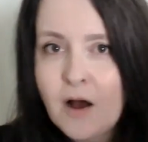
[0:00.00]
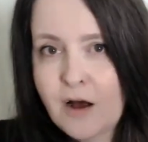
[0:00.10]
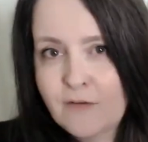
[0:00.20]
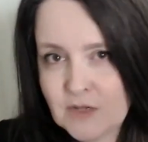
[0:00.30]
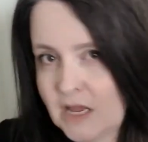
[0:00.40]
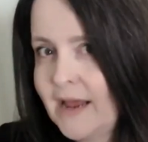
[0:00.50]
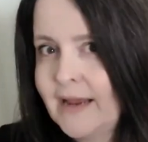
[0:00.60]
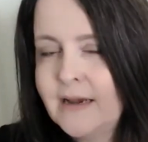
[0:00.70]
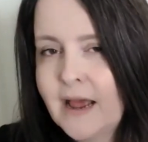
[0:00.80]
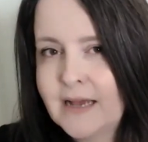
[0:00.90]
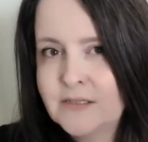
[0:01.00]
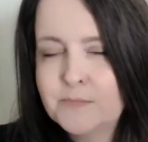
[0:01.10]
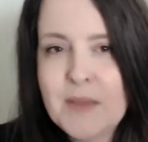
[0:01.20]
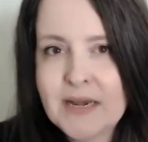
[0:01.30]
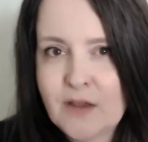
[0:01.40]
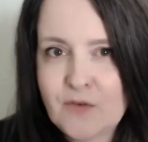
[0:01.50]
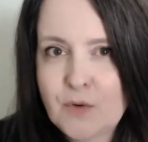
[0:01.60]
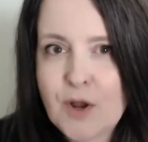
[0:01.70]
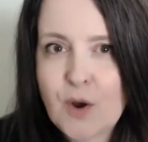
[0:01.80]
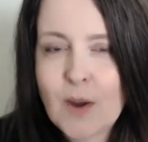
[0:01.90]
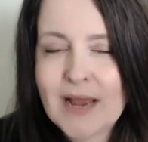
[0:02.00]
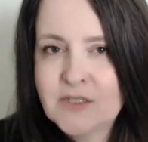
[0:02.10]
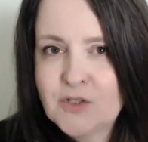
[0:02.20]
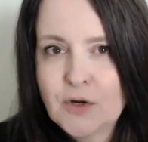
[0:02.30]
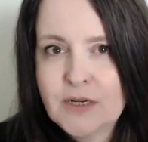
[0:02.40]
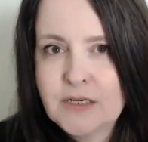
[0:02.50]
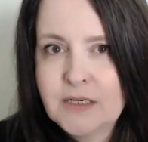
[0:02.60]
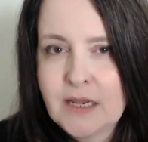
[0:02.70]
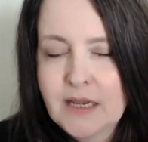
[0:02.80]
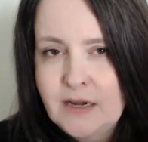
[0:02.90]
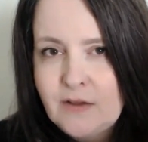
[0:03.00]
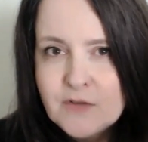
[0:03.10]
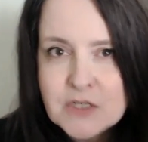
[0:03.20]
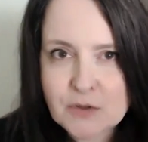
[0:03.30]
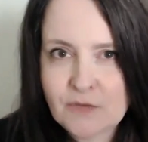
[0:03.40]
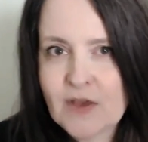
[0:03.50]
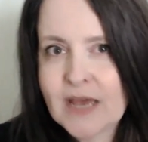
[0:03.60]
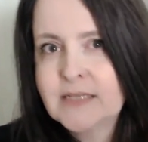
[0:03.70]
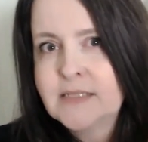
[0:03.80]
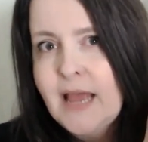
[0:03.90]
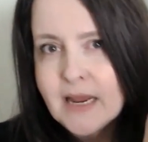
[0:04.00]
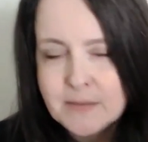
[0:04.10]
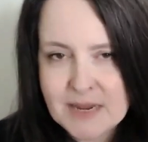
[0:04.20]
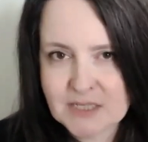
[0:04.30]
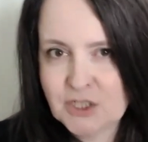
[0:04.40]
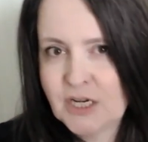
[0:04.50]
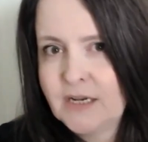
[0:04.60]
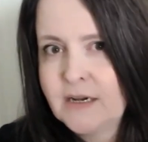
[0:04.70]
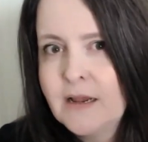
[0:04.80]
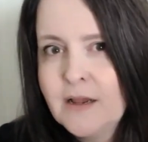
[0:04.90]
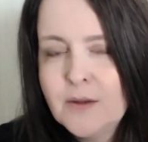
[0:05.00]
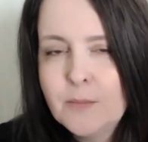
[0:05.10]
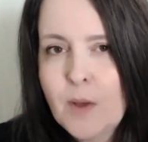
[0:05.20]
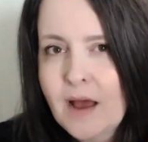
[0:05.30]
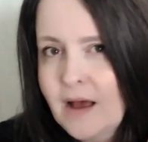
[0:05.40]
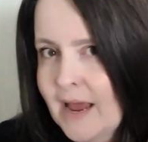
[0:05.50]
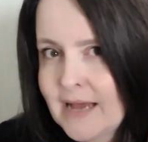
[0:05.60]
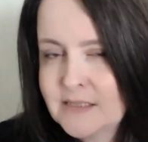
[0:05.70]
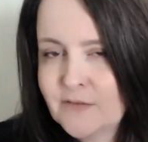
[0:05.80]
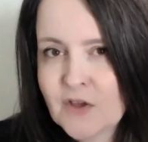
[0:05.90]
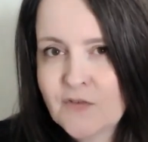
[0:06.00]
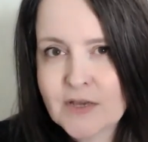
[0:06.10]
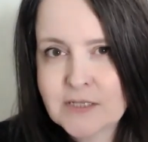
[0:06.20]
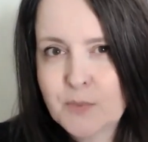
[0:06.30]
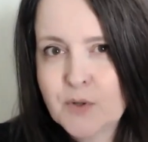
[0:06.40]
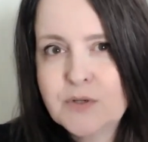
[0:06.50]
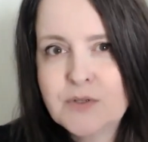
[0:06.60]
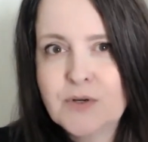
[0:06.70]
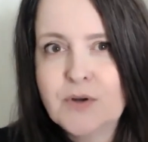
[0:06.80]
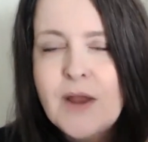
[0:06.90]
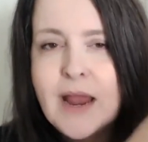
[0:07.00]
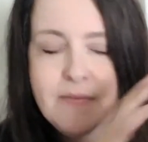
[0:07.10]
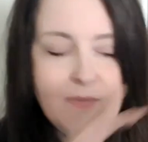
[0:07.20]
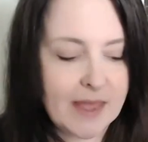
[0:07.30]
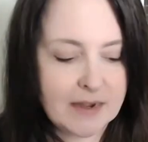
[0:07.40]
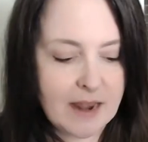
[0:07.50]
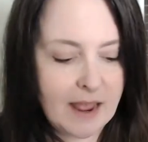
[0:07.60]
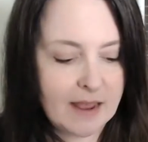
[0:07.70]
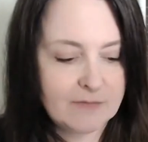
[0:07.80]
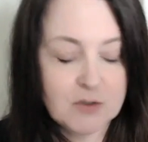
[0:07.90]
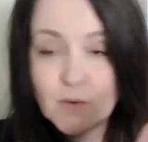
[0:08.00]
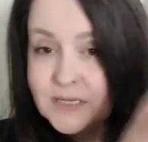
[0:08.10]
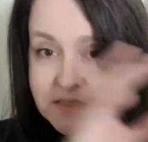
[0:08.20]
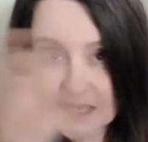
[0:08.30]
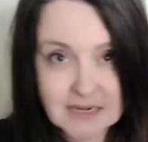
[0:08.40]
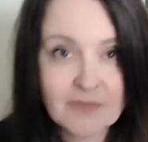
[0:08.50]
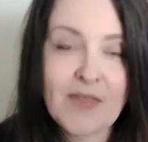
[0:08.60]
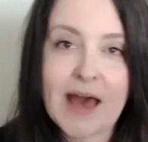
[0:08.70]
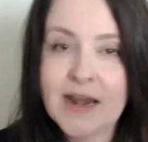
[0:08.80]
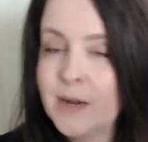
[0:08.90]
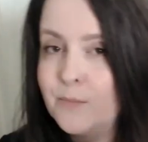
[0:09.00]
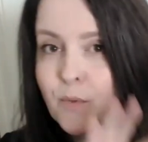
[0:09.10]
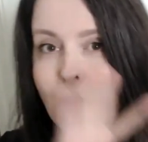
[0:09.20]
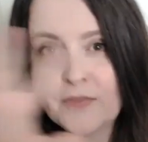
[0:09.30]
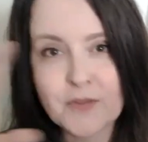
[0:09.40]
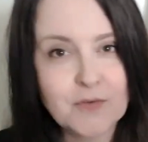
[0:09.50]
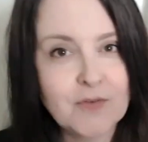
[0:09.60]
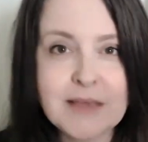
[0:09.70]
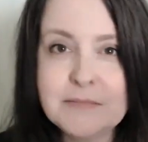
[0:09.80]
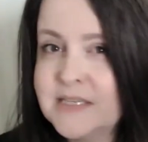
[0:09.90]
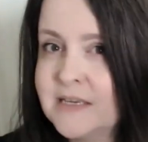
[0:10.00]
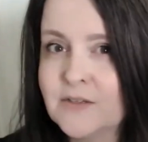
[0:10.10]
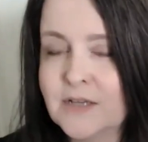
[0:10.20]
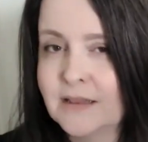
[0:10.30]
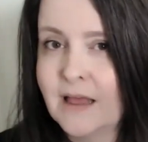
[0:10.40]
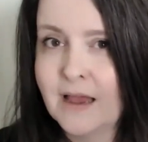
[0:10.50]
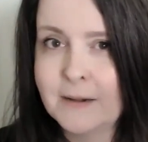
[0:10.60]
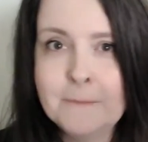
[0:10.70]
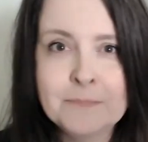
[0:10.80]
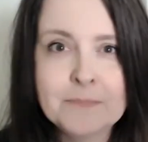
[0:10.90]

Offline, as many of you know, I started in visual effects, animation, as a VFX producer, and then have transcended that and brought those same skills online.